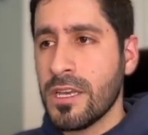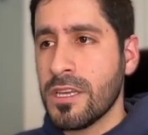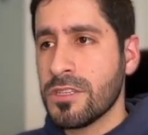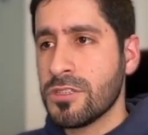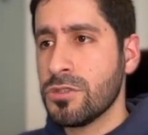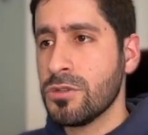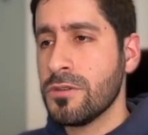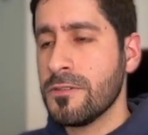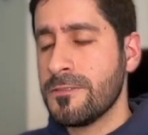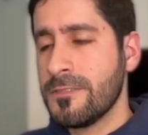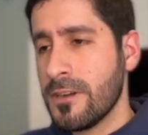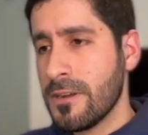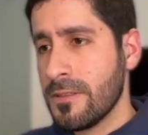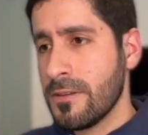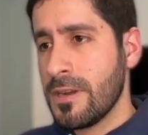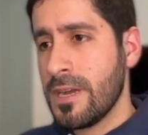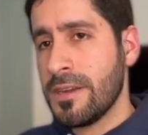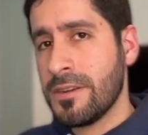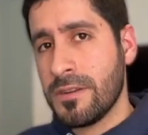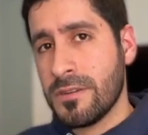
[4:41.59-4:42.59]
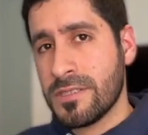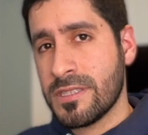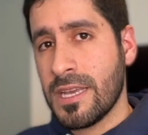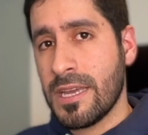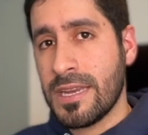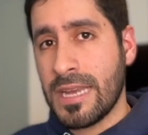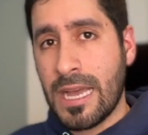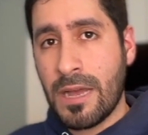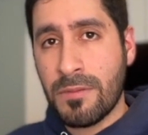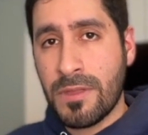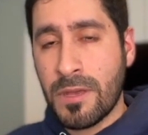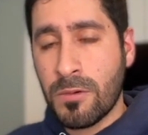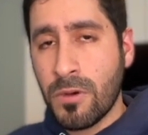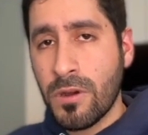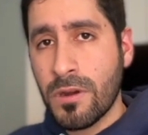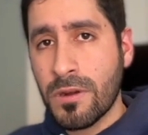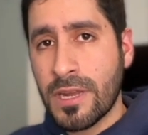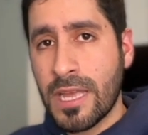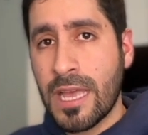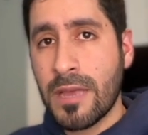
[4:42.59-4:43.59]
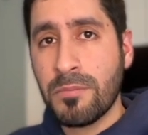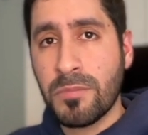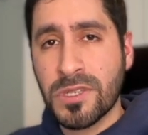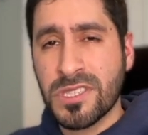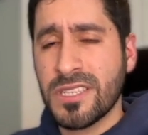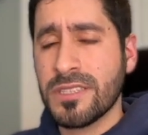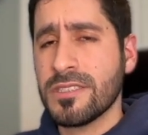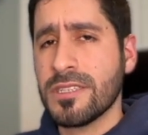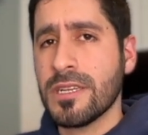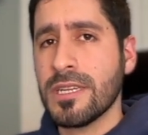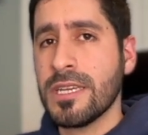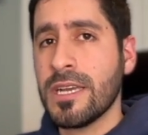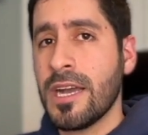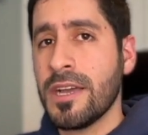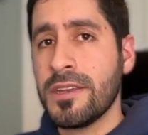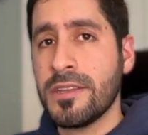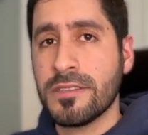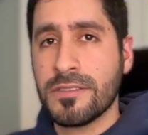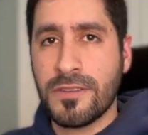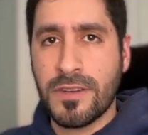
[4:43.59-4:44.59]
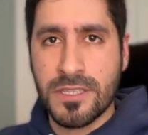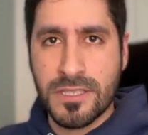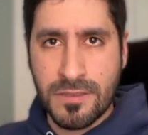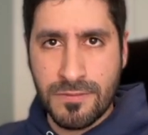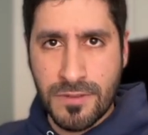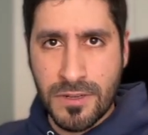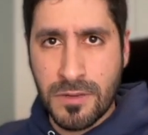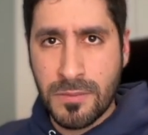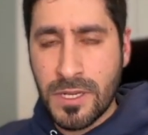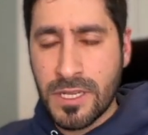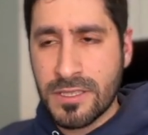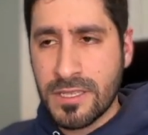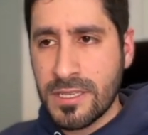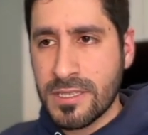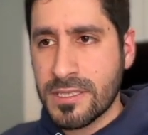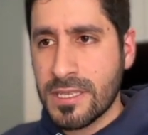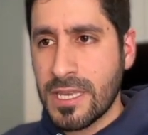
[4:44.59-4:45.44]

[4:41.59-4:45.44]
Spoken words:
to further understand how they work and potentially identify some vulnerabilities